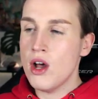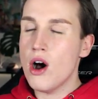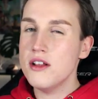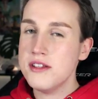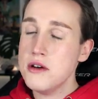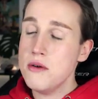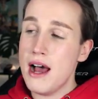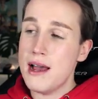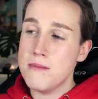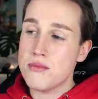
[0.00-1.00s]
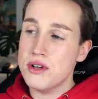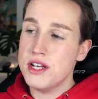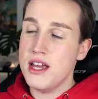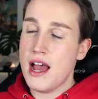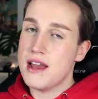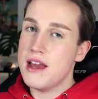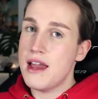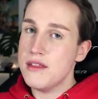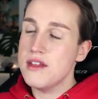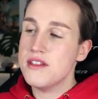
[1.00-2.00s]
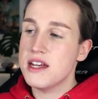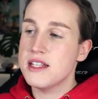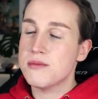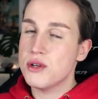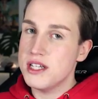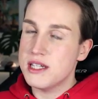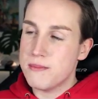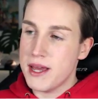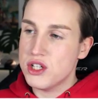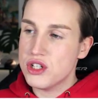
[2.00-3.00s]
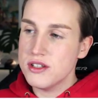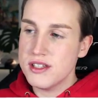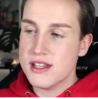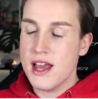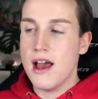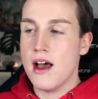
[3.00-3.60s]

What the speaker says: Also, I think that it's pretty spacious.